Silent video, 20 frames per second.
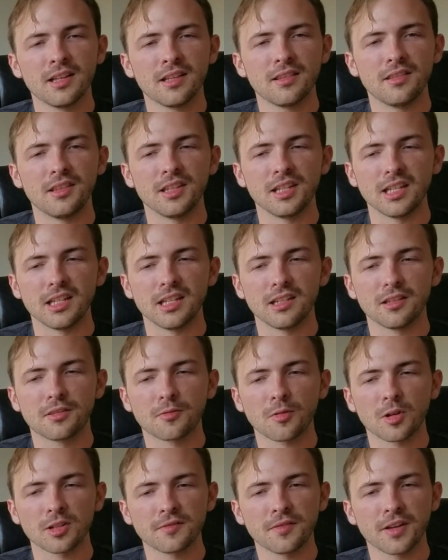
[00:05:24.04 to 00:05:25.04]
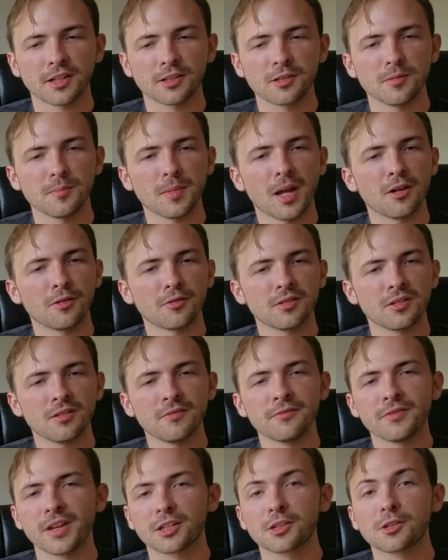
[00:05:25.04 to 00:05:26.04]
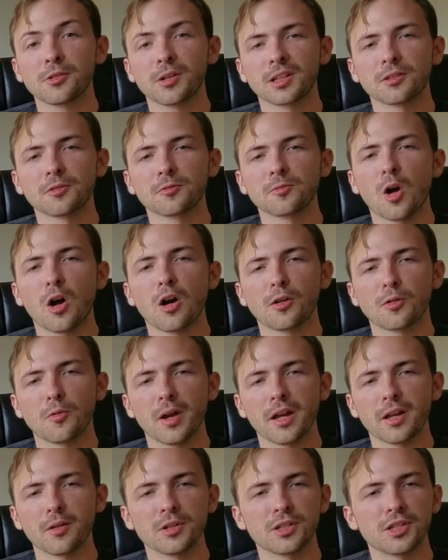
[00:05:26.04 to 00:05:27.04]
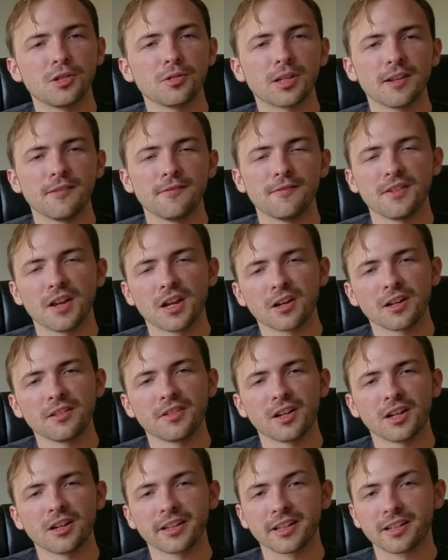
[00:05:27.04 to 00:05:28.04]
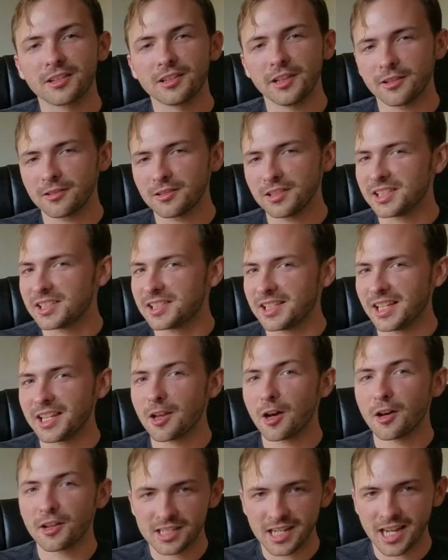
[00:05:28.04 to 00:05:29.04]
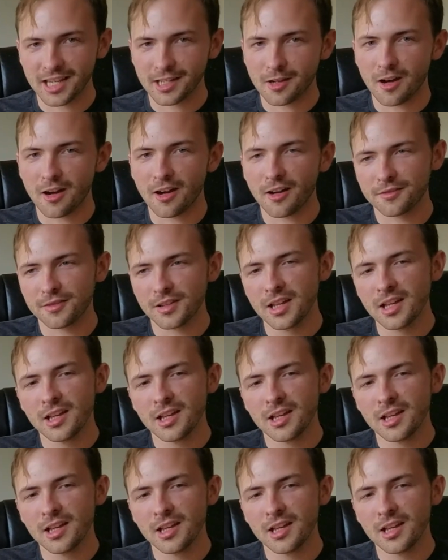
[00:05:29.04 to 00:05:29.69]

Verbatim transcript: the thrust vector mount vectoring the wrong way, which you can very, very clearly see on takeoff.